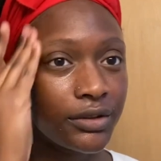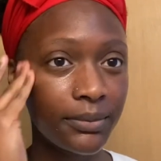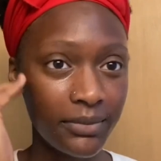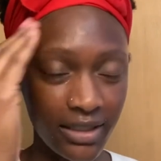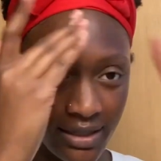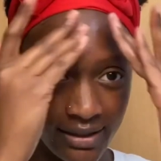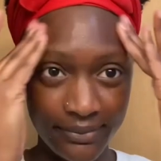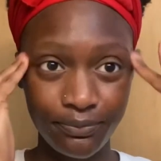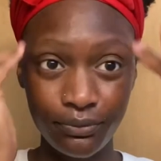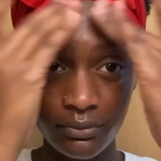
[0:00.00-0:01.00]
But yeah,
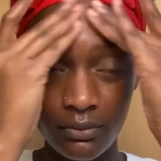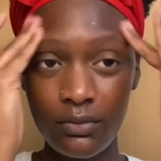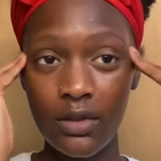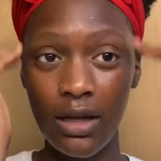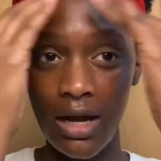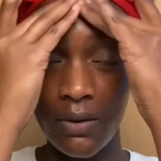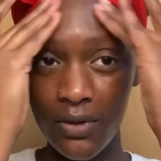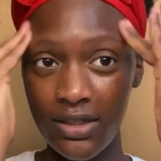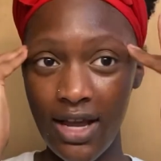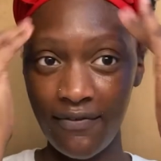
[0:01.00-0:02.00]
I
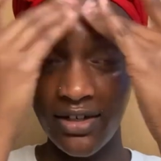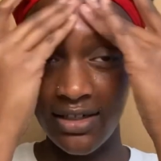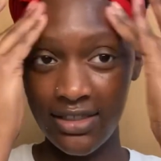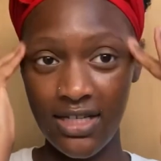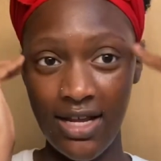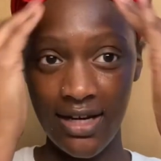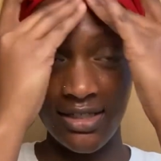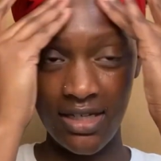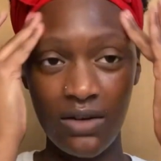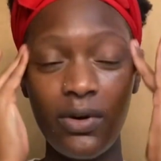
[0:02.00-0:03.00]
would definitely 10 out of
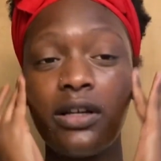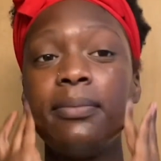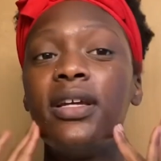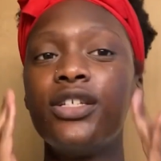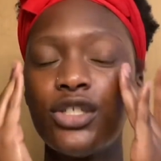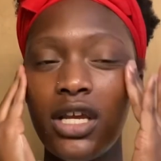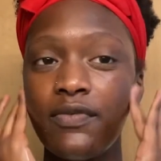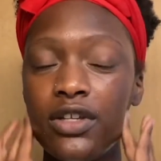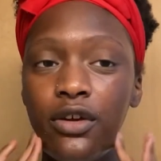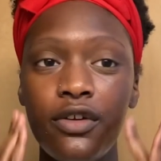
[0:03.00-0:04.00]
10 recommend
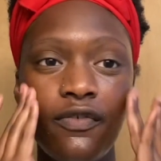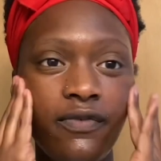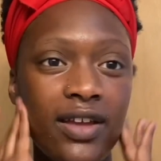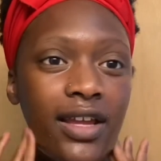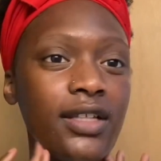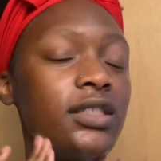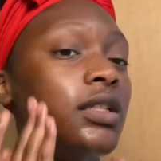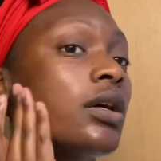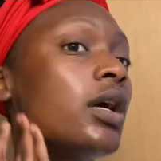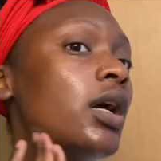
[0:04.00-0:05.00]
shaving your face.
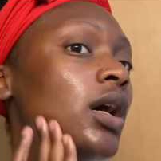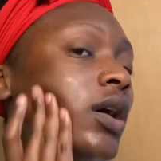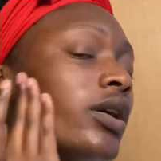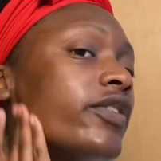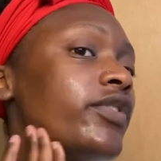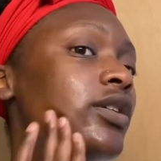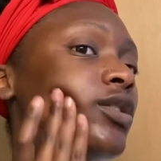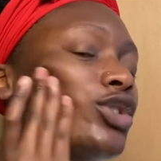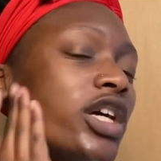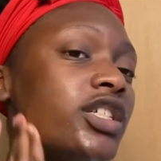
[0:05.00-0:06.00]
Or if you
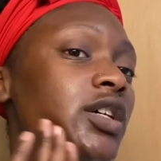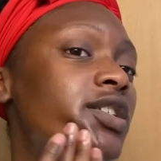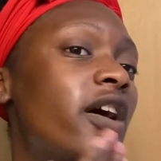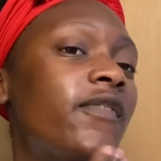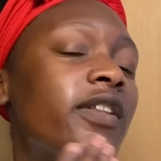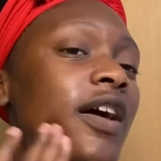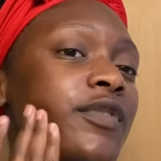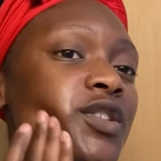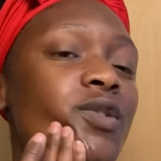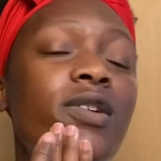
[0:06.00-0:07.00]
don't trust yourself enough
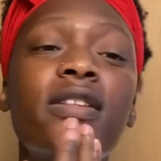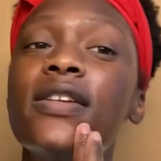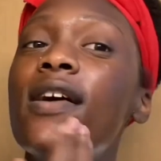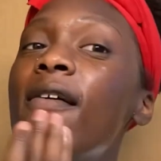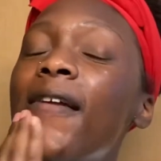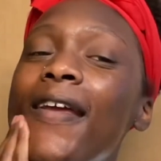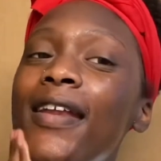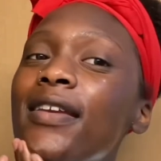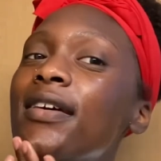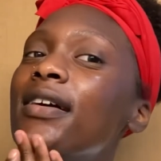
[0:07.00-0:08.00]
to do it, to go get
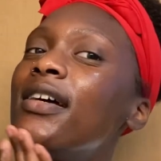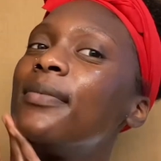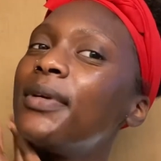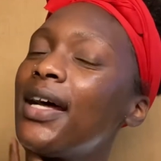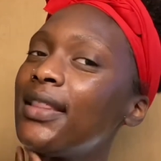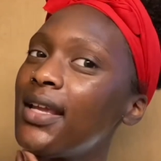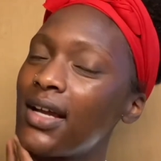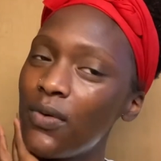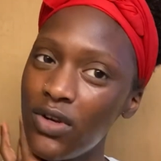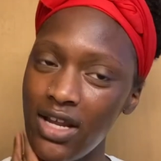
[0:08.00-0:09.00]
it done. But I think
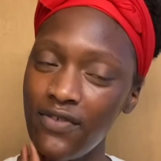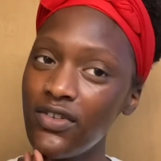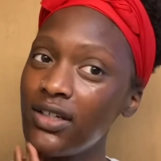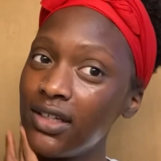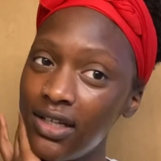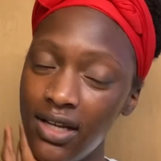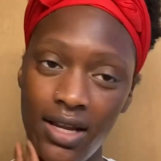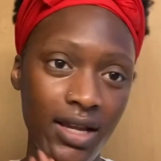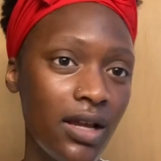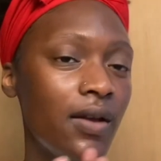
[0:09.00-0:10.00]
I would definitely
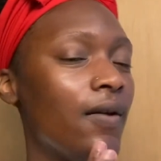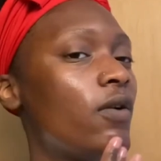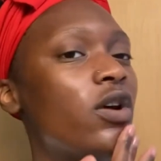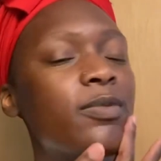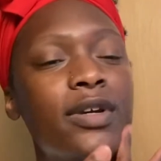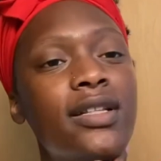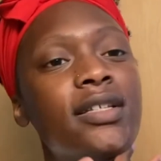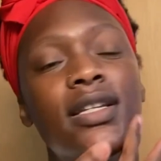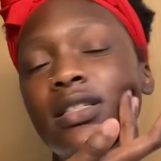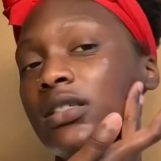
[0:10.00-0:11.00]
incorporate
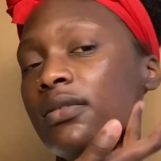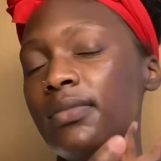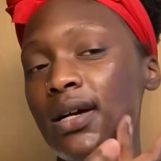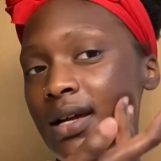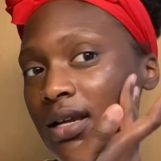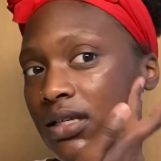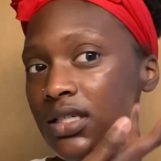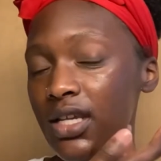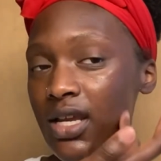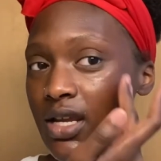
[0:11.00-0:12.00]
this into my
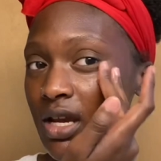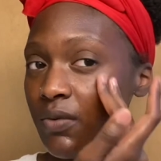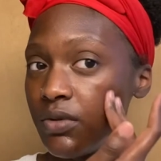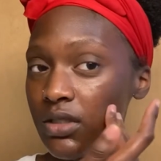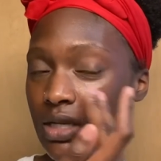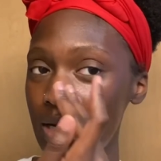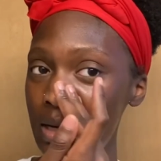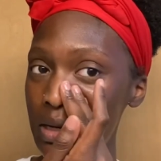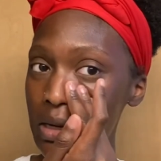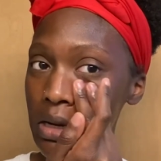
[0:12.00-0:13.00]
skincare routine.